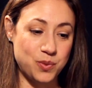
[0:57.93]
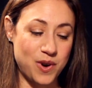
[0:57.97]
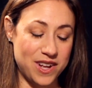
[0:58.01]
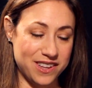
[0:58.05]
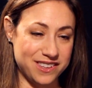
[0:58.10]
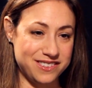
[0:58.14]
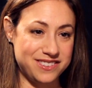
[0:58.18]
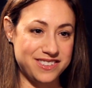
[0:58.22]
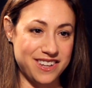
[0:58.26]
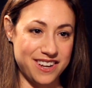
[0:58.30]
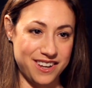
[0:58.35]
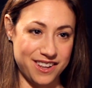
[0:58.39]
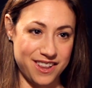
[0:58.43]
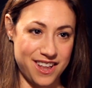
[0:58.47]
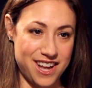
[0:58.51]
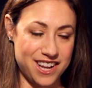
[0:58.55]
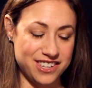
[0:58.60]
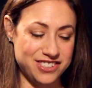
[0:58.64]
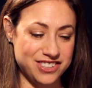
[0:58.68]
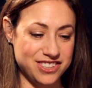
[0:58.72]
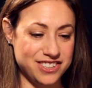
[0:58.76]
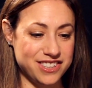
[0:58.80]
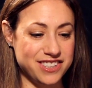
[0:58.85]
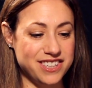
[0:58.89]
well as
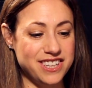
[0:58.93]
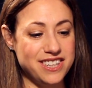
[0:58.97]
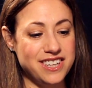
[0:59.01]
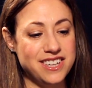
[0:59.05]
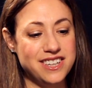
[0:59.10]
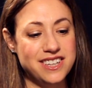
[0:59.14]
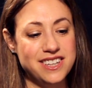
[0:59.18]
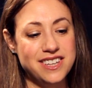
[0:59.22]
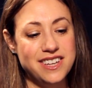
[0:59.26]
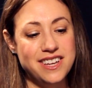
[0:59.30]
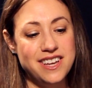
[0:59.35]
psychologically.